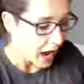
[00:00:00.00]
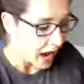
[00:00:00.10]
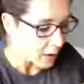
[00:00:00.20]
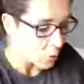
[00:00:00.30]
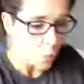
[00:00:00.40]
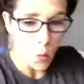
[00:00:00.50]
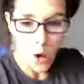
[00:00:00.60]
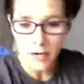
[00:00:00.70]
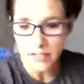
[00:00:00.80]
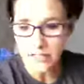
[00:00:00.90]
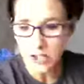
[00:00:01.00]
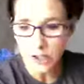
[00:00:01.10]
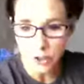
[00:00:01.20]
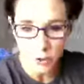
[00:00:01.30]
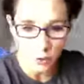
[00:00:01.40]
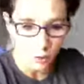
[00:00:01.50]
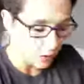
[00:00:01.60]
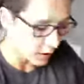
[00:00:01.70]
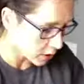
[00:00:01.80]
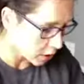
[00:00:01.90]
I wanted to
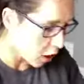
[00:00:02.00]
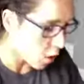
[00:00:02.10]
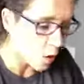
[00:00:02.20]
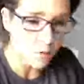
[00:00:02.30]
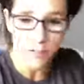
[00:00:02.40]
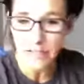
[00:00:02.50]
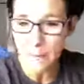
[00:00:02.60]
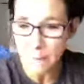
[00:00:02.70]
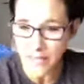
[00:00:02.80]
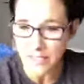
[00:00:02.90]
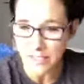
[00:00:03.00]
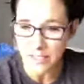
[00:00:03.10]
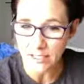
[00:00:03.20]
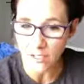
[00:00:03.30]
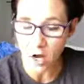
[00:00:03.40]
go over some basics